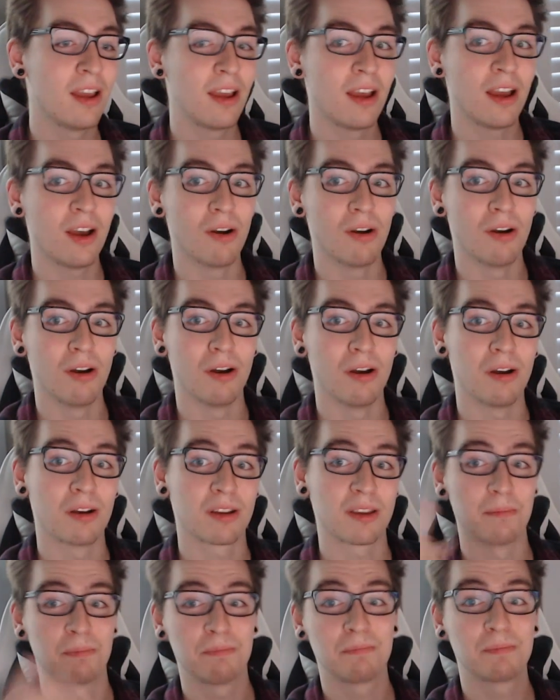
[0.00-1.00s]

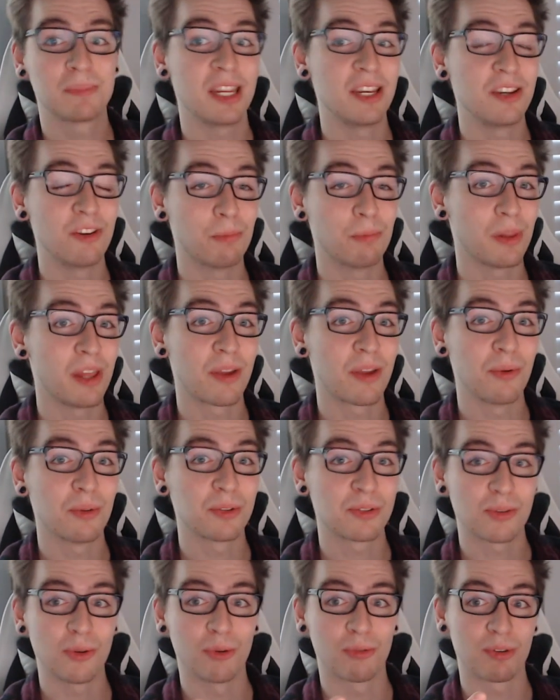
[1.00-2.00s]
continue playing old
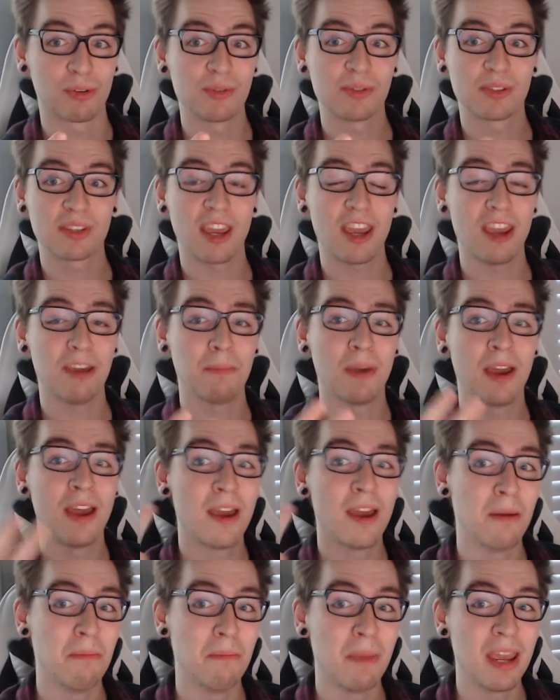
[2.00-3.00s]
school RuneScape,
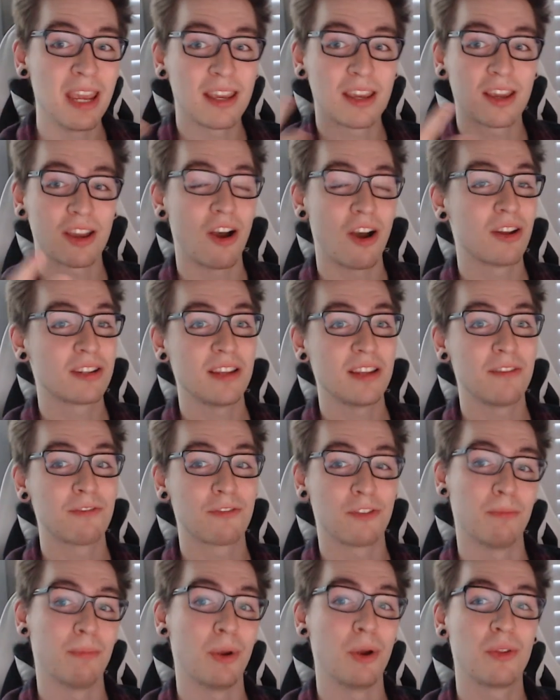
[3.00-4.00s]
make content
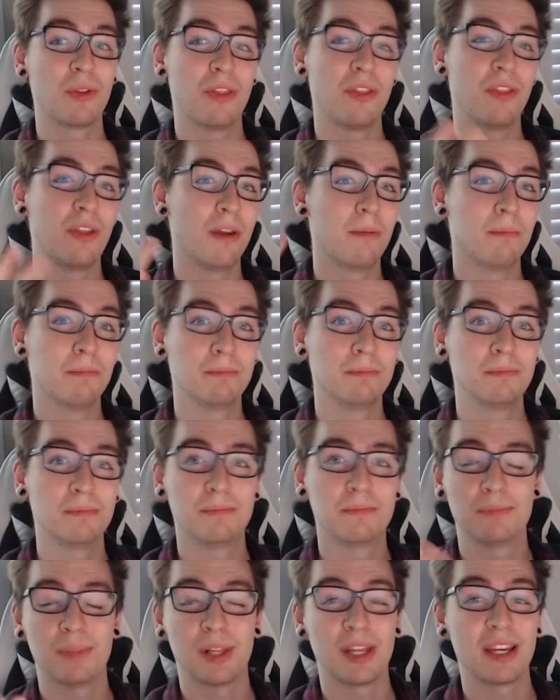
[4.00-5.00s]
for both of them,
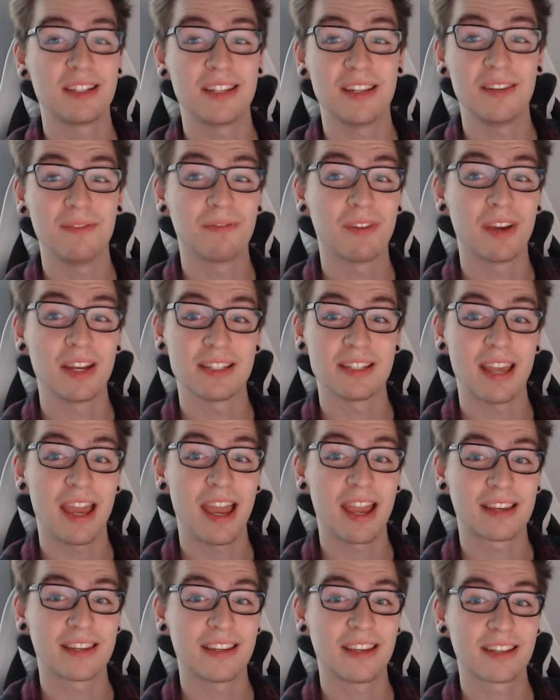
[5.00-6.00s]
play Teamfight
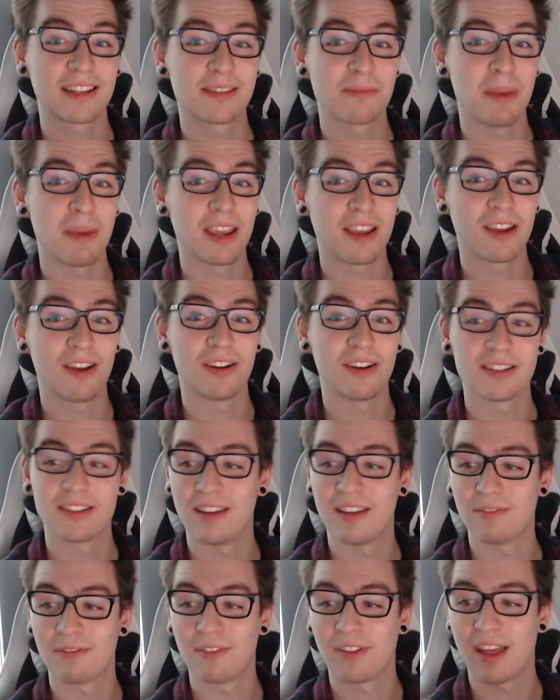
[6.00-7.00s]
Tactics, make
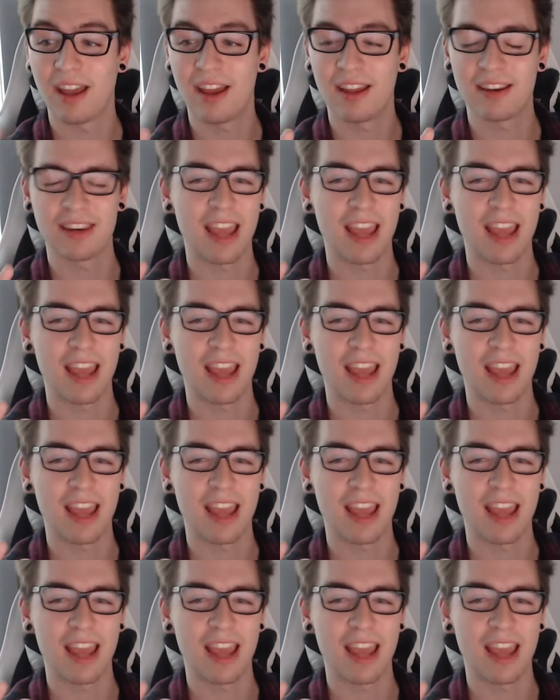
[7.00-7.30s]
content for that.